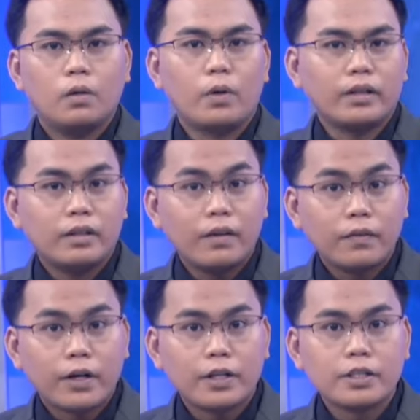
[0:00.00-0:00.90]
What
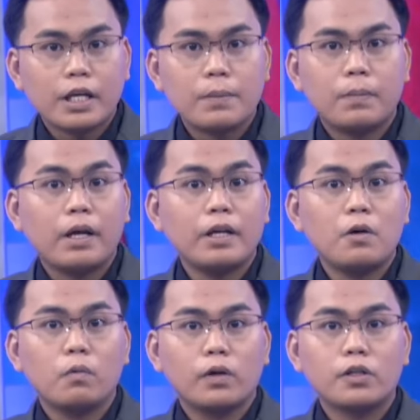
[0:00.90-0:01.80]
difference a play
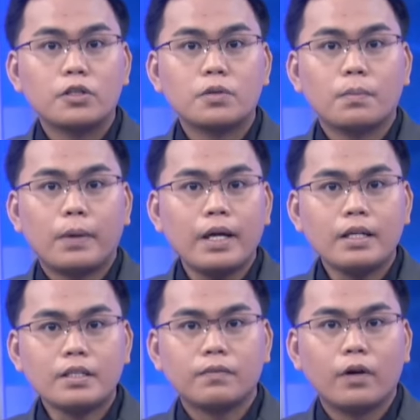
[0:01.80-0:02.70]
in words
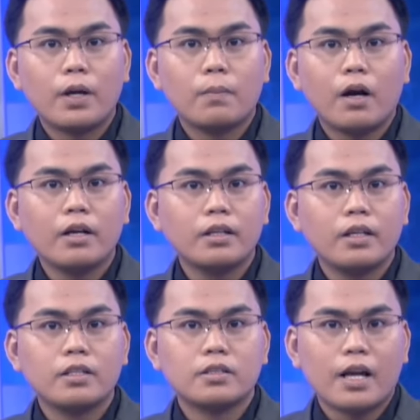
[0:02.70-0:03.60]
makes for a
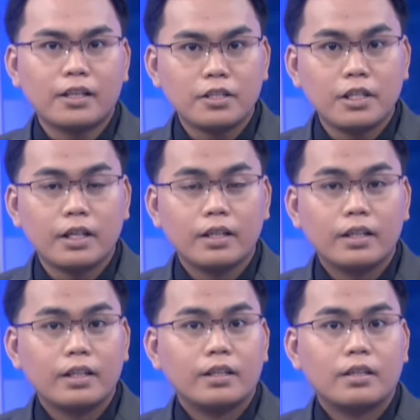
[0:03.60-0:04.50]
marketing strategy
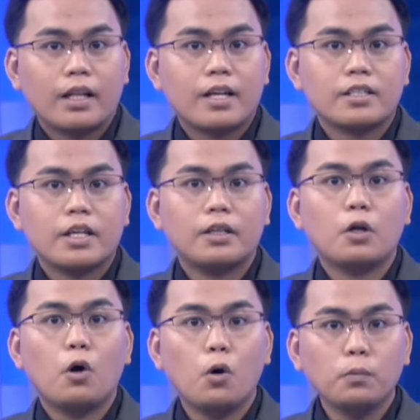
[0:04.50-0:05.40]
that has hit
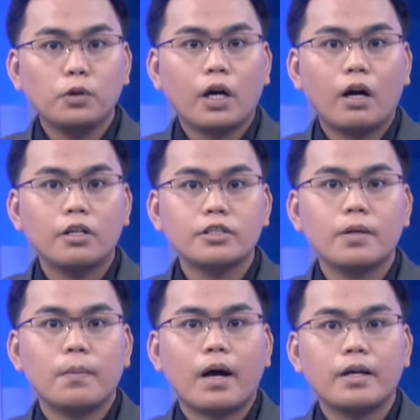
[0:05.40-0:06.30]
home to the hearts
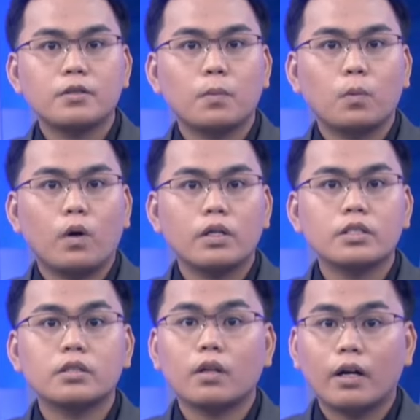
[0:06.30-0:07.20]
and minds of
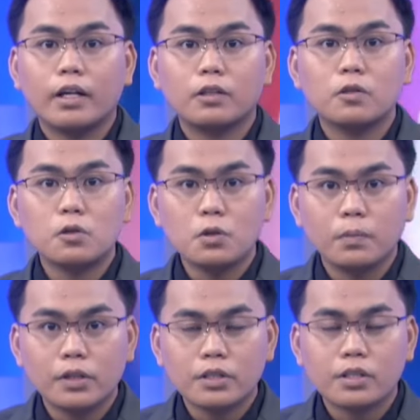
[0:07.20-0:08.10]
one's target
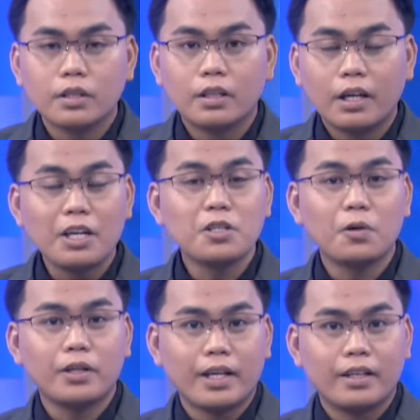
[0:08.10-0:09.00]
consumers. A
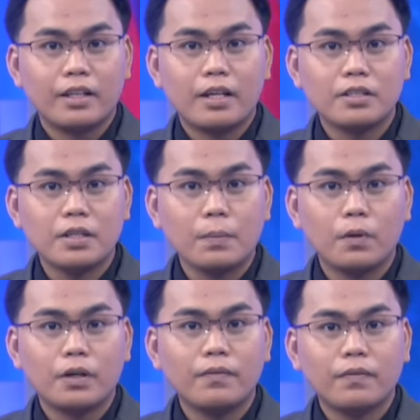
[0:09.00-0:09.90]
shortened and
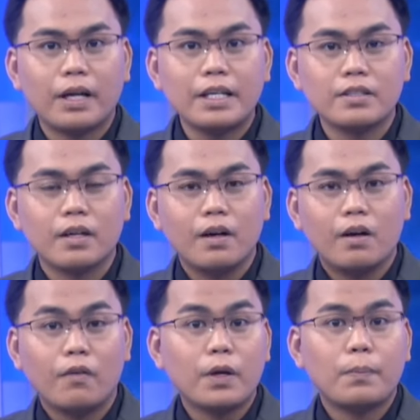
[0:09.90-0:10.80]
simple rephrase
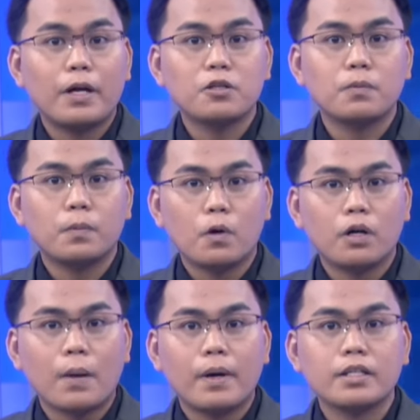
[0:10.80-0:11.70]
of a pension
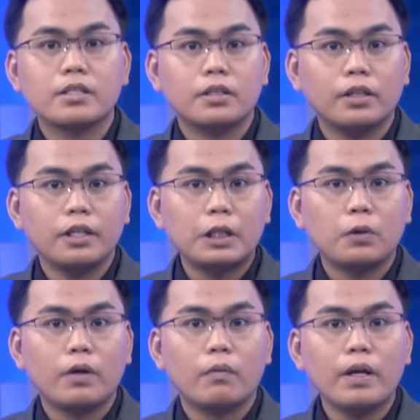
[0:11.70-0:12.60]
program has turned
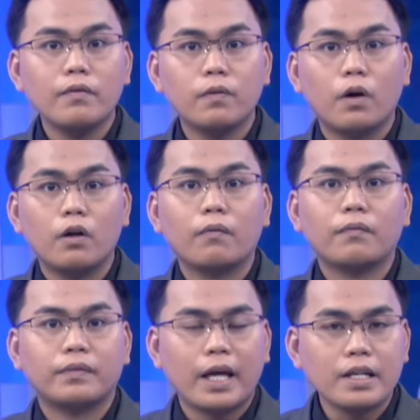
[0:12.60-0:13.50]
into a windfall of
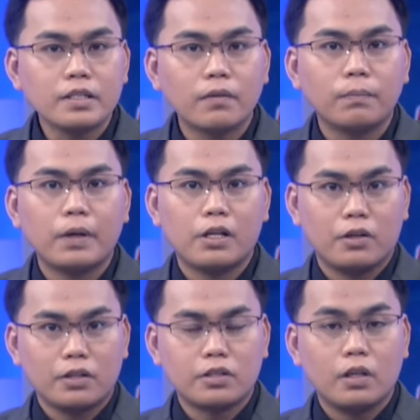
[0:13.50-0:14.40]
tens of
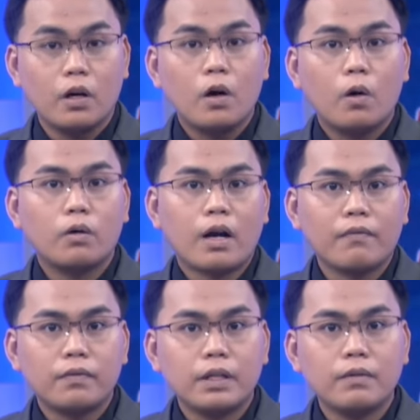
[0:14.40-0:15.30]
millions, or
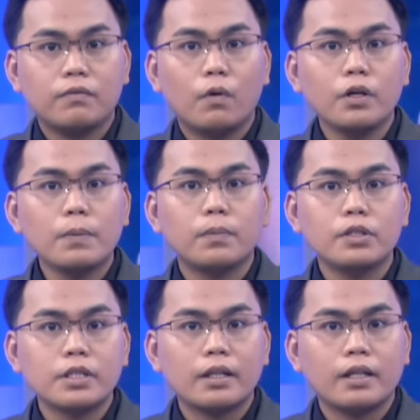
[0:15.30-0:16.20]
roughly
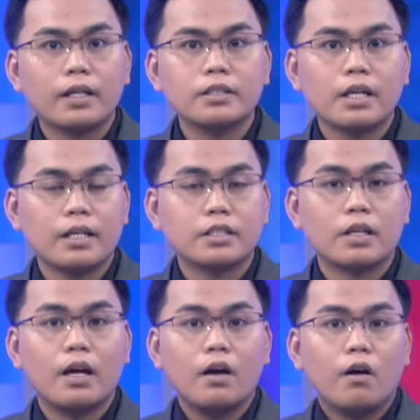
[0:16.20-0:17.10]
40% in excess
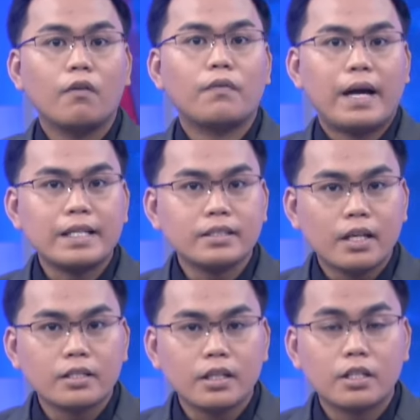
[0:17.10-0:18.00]
of
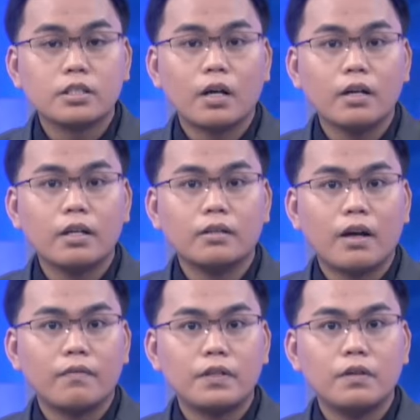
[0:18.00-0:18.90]
SSS target
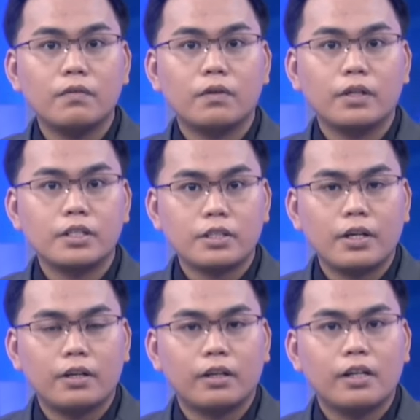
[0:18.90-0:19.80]
revenue for this
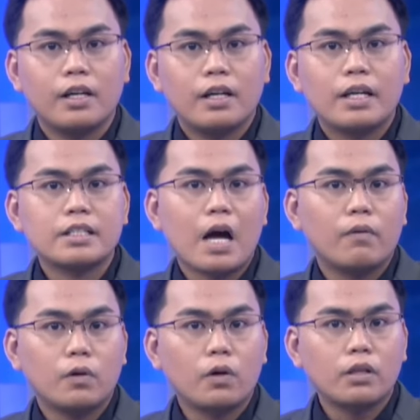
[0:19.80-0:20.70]
year, as
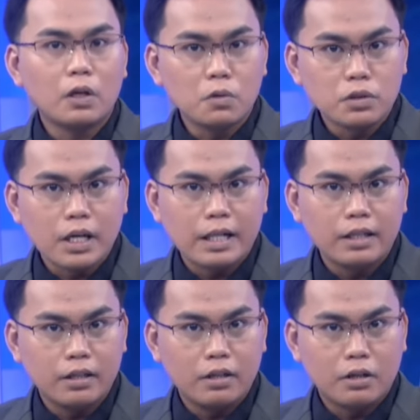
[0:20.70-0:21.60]
our Rod
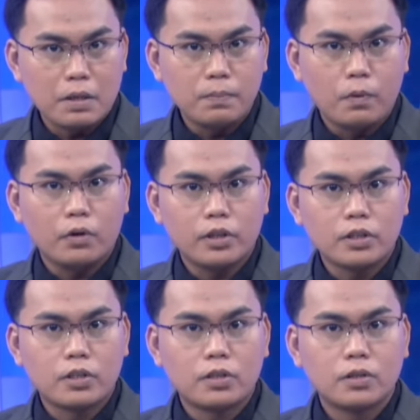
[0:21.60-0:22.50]
Lagusad
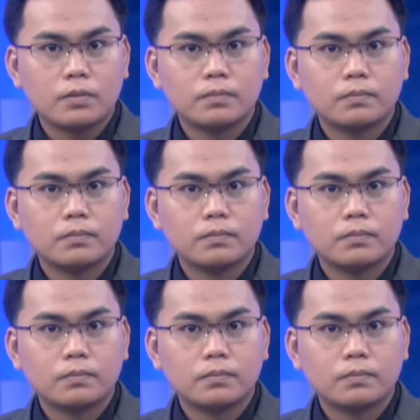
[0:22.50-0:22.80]
reports.